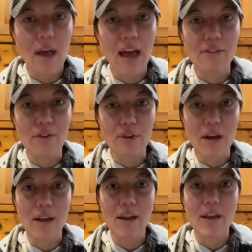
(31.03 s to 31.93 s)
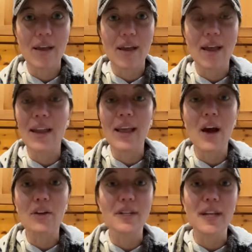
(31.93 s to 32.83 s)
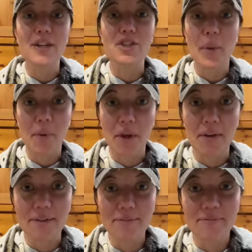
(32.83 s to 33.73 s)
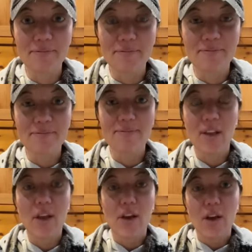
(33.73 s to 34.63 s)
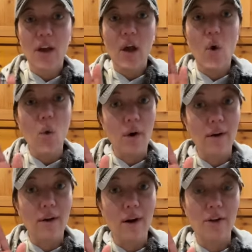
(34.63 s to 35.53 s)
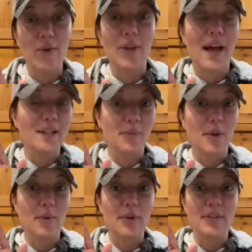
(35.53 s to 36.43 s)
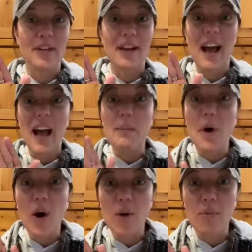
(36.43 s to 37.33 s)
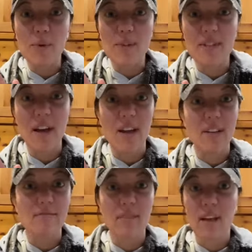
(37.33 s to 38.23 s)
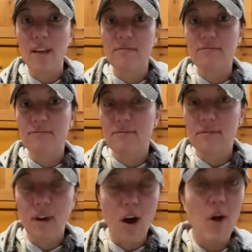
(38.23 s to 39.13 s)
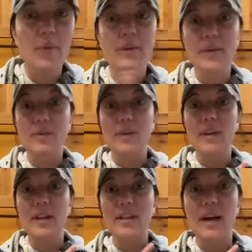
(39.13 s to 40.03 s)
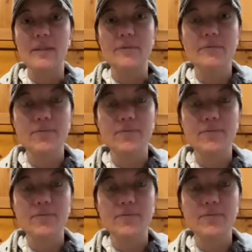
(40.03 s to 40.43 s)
Have you done any holiday shopping? Or are you a last minute person? I'm almost done, like almost completely done.